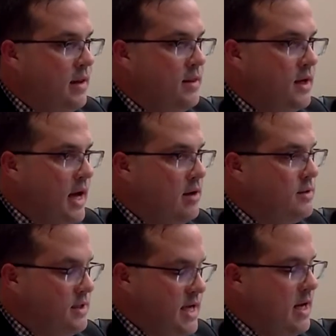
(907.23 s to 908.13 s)

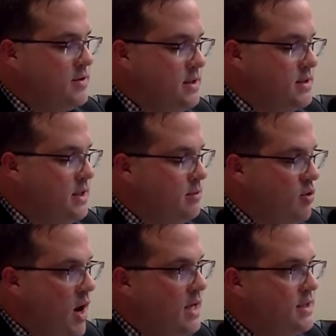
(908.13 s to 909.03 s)
the towns and the city of
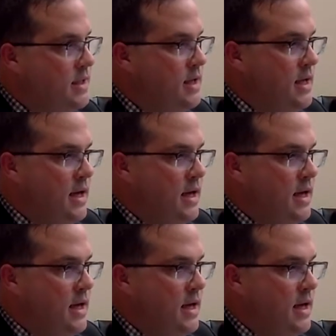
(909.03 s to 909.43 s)
Brockton